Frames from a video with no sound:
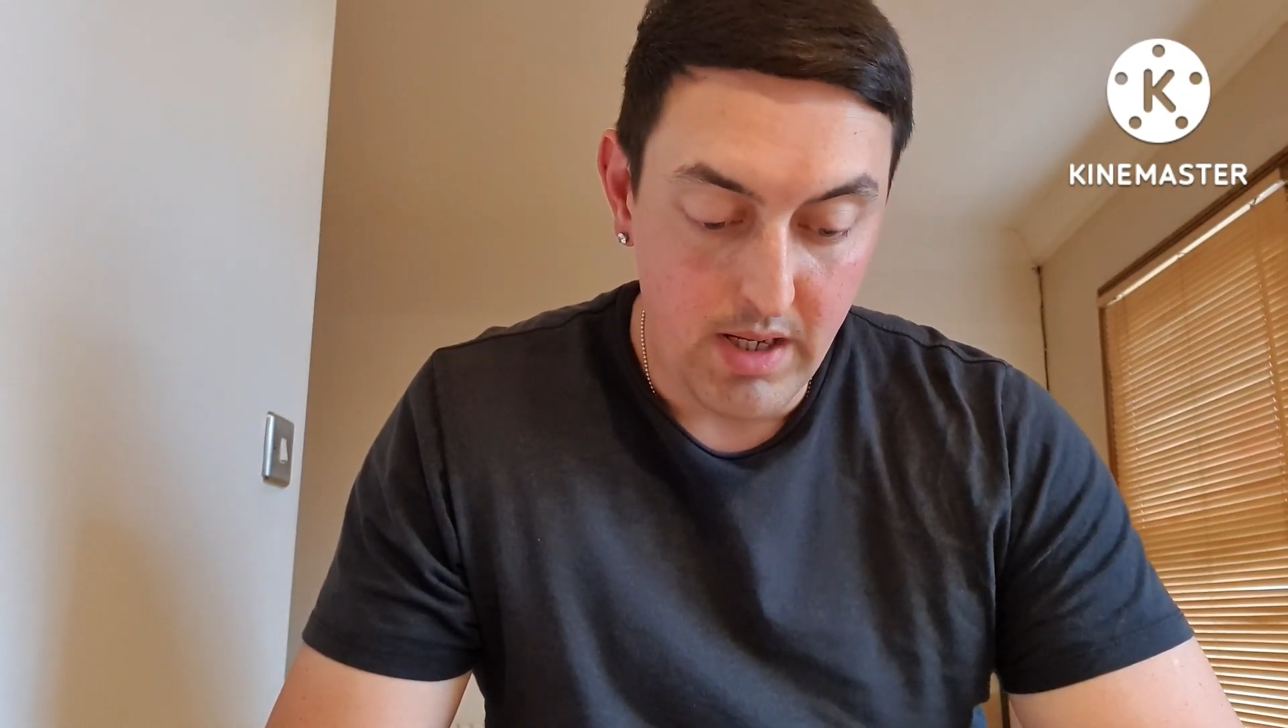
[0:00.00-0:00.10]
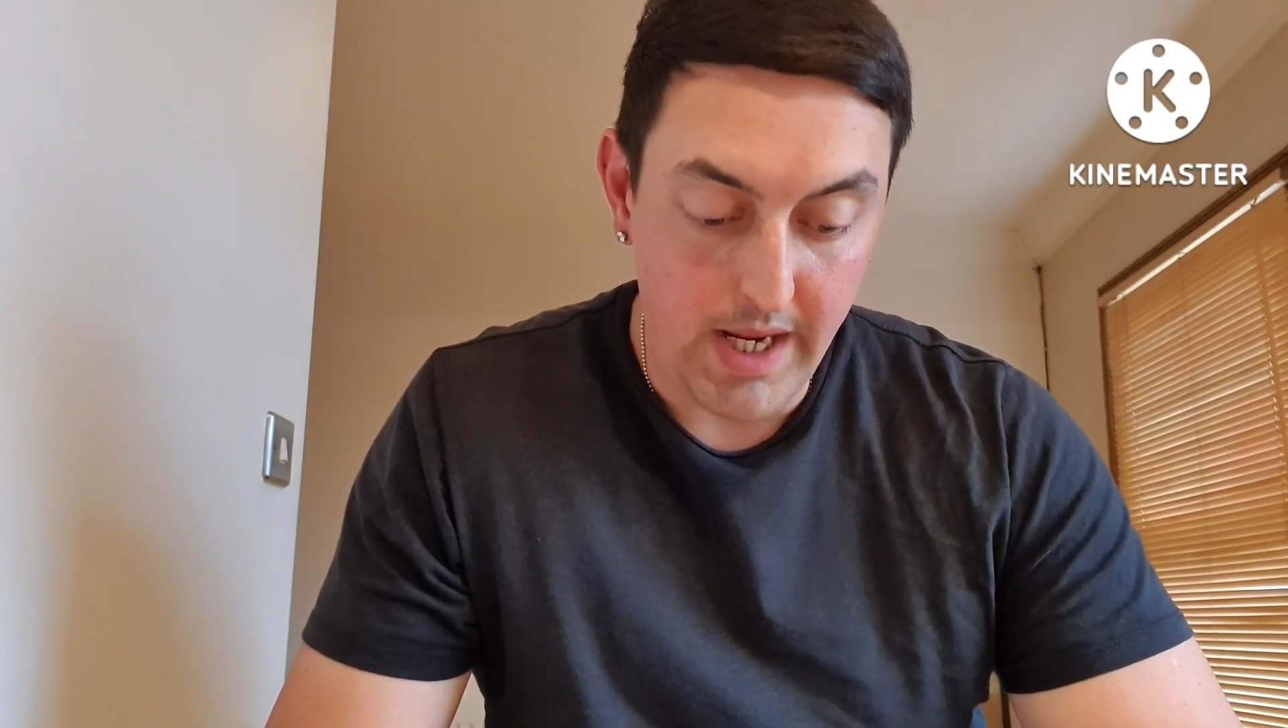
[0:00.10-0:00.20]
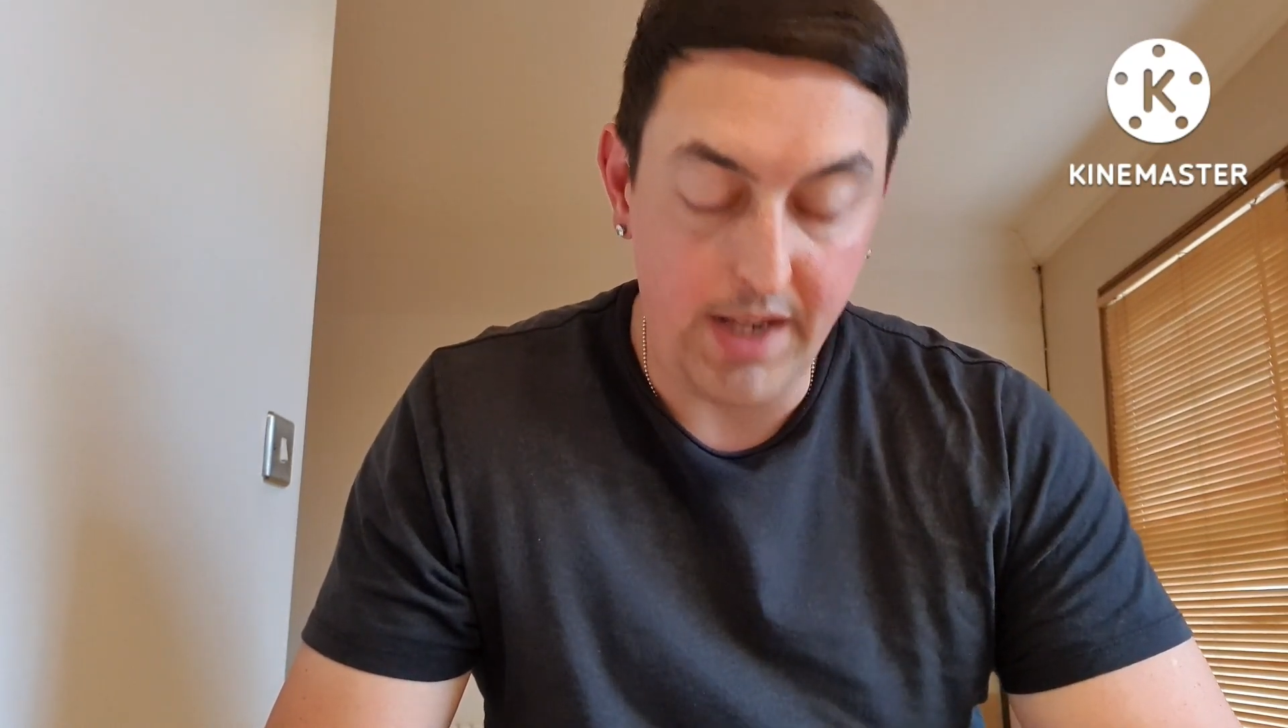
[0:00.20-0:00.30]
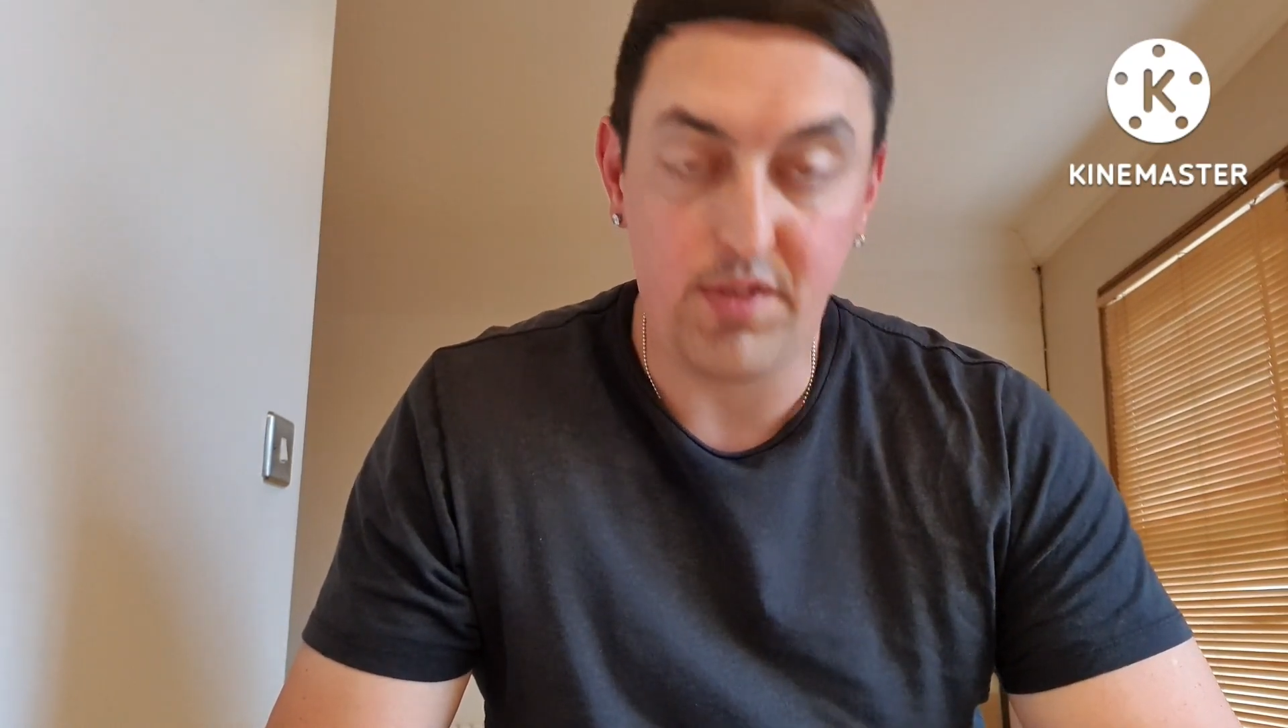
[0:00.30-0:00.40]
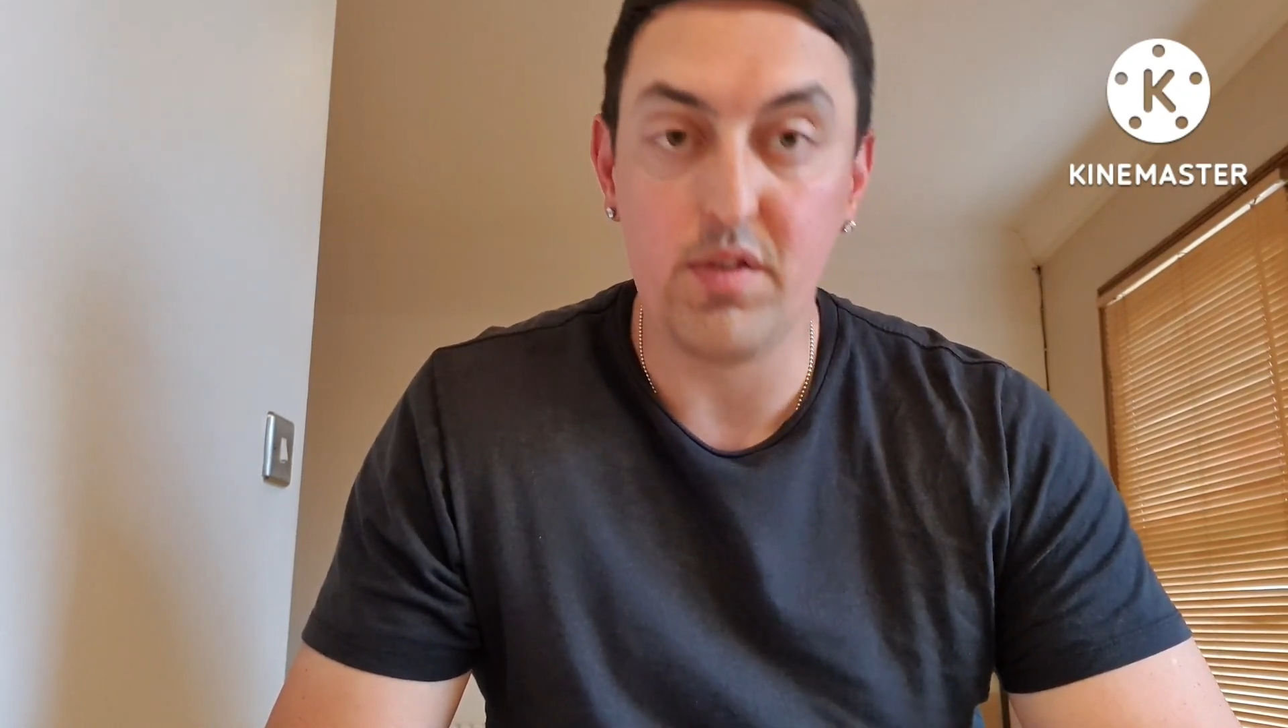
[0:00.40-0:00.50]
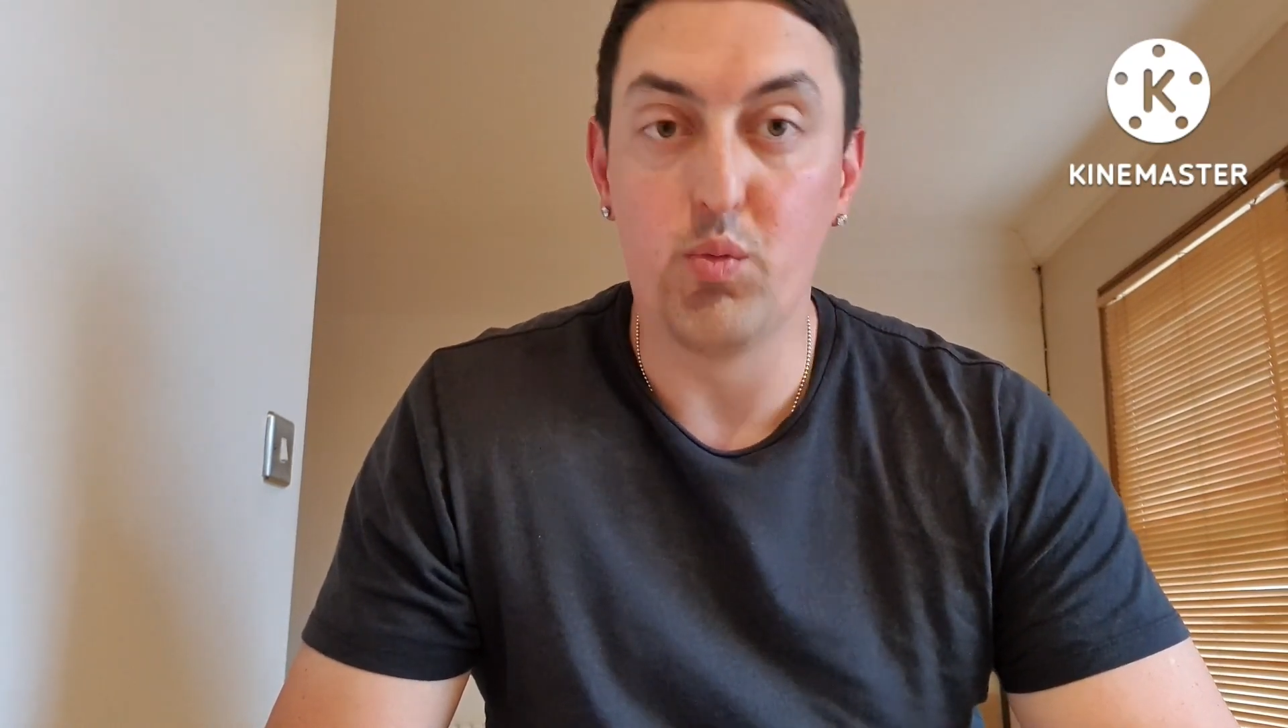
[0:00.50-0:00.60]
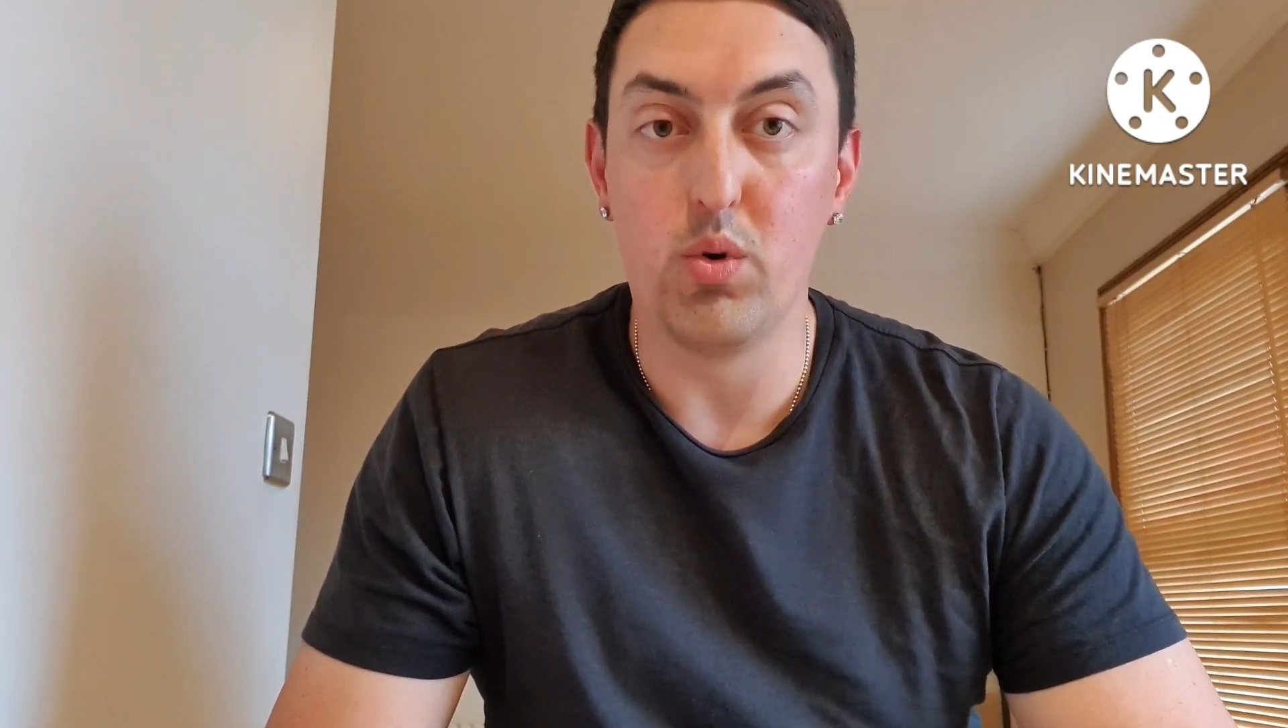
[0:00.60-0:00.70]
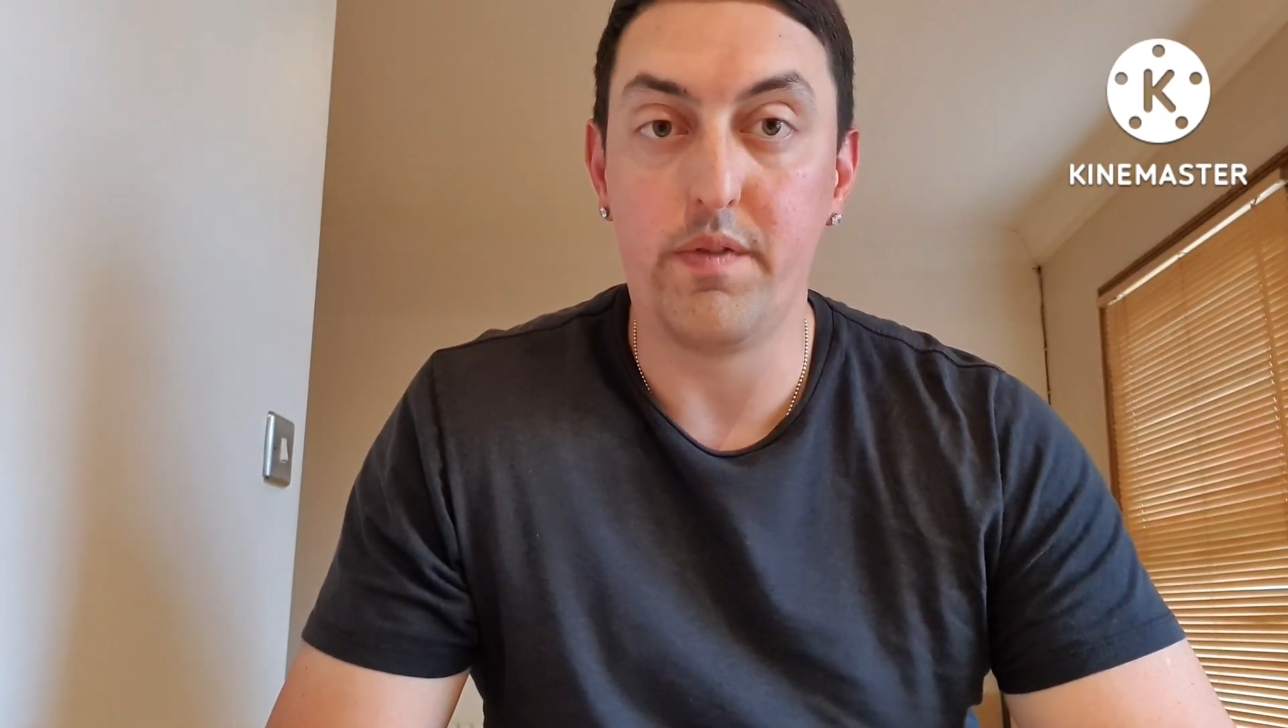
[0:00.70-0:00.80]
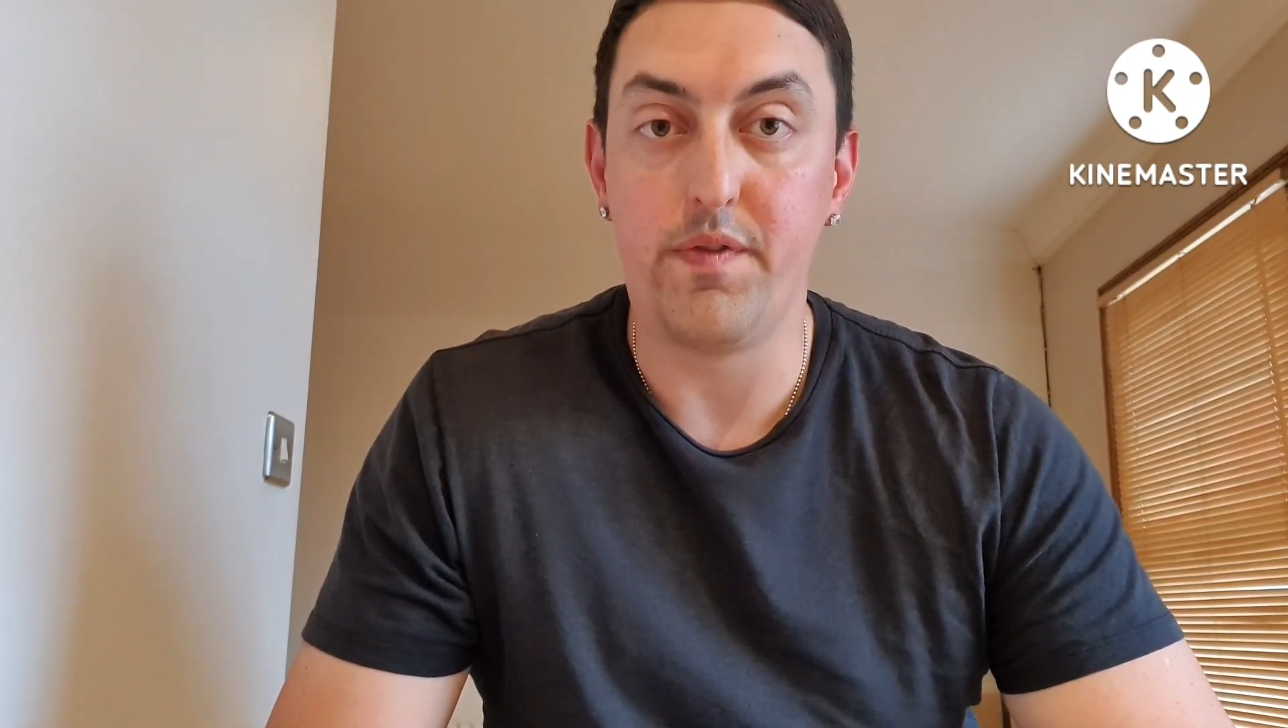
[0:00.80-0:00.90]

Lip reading: East have won